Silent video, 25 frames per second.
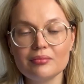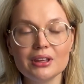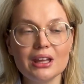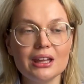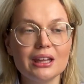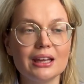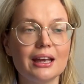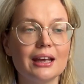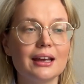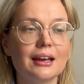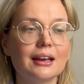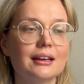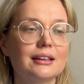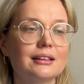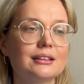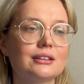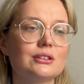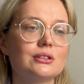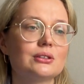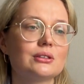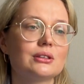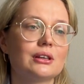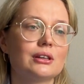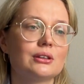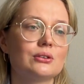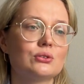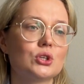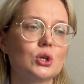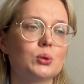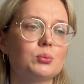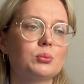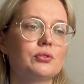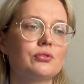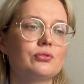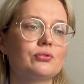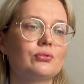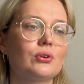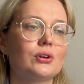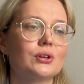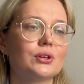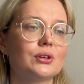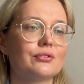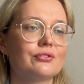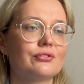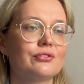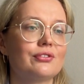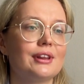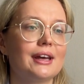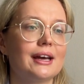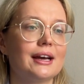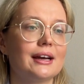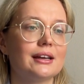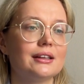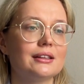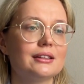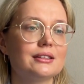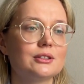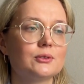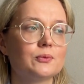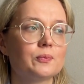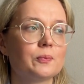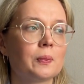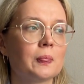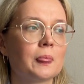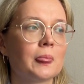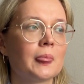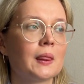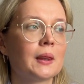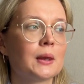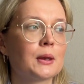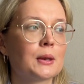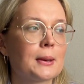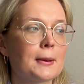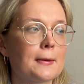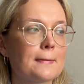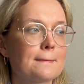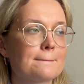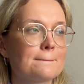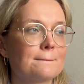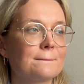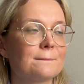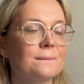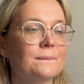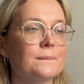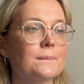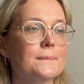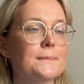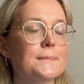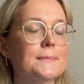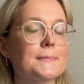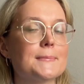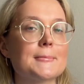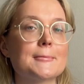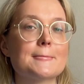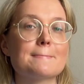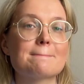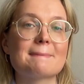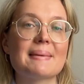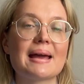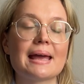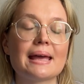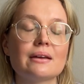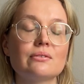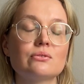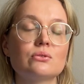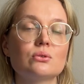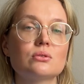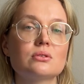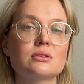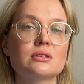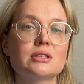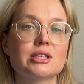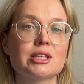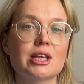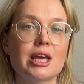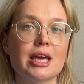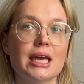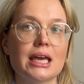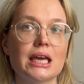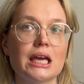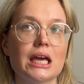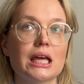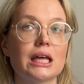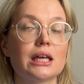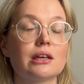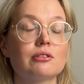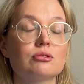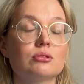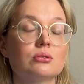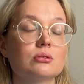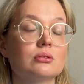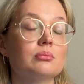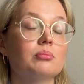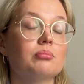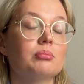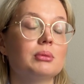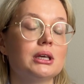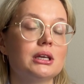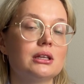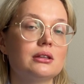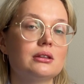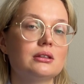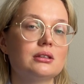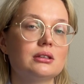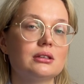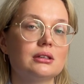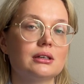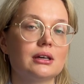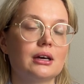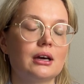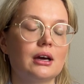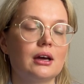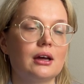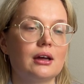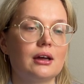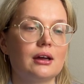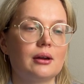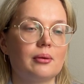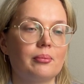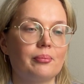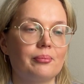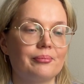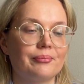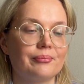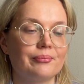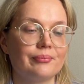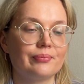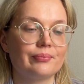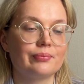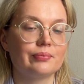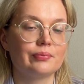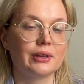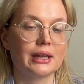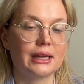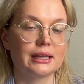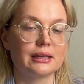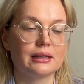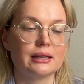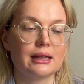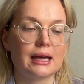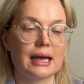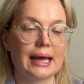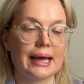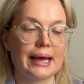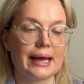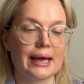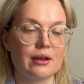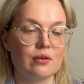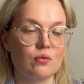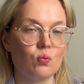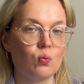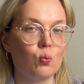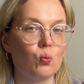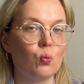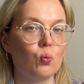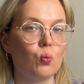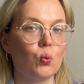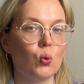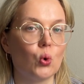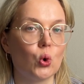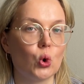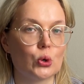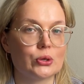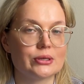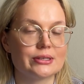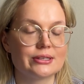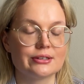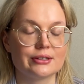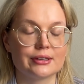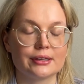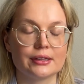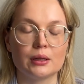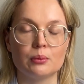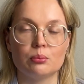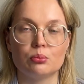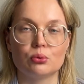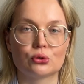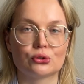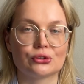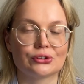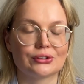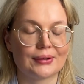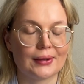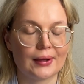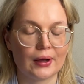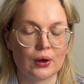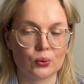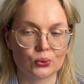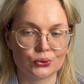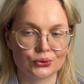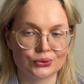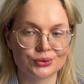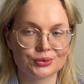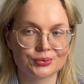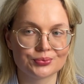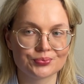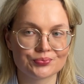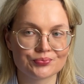And on top of all of that, I have to say, I have to admit that I was really burnt out.